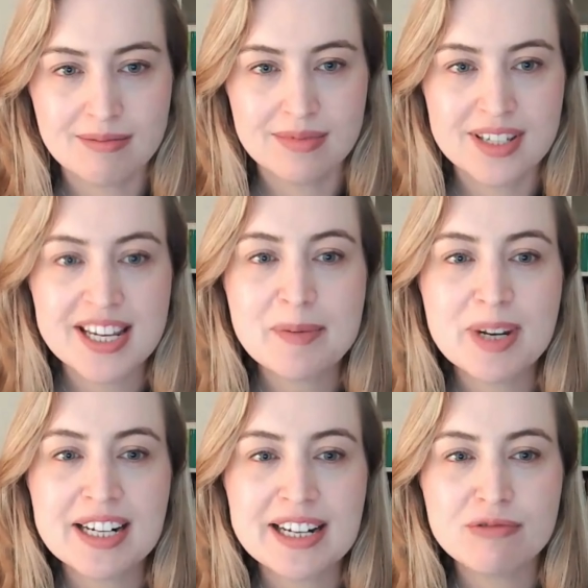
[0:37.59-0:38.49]

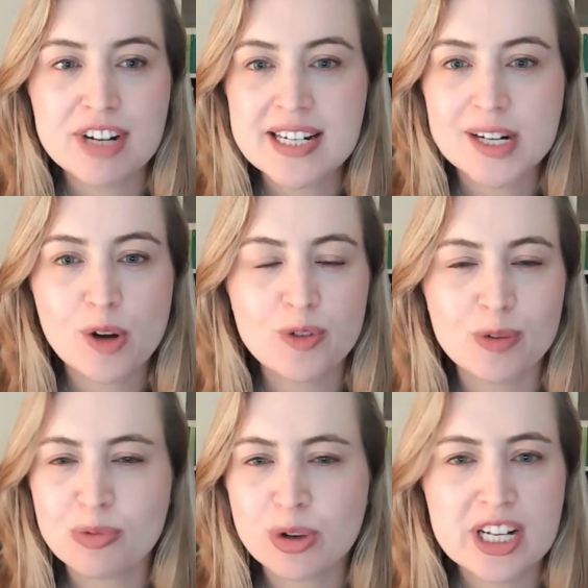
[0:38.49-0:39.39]
seemingly reading off a
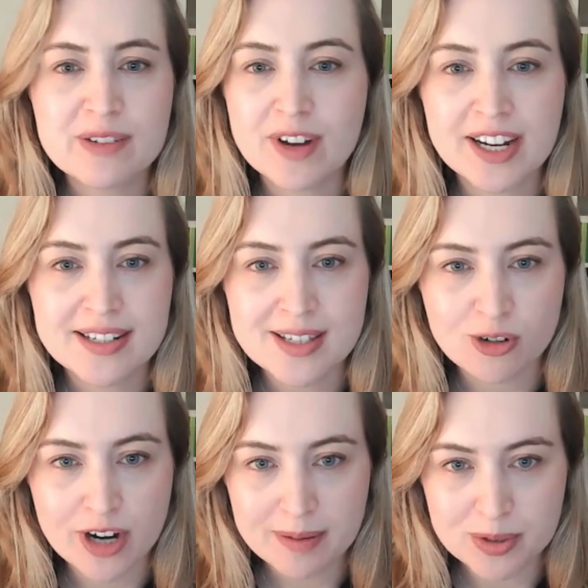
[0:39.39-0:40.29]
predefined
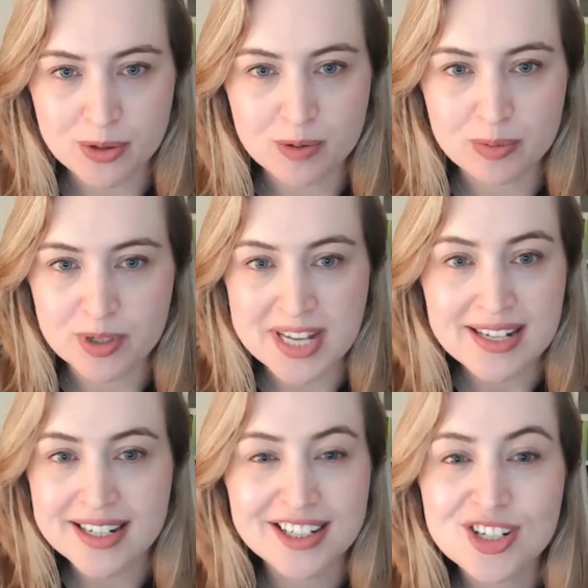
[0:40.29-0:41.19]
script or
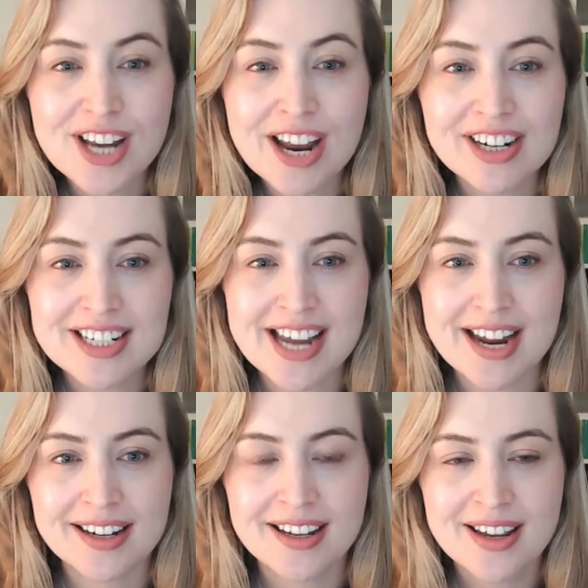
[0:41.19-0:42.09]
presenting a generic
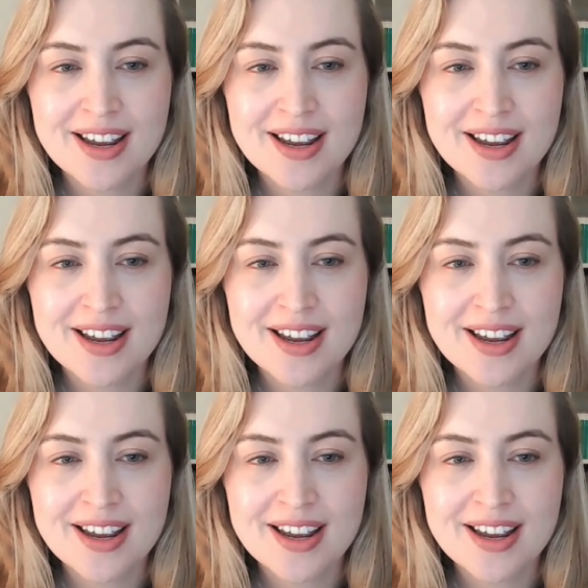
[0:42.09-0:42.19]
deck,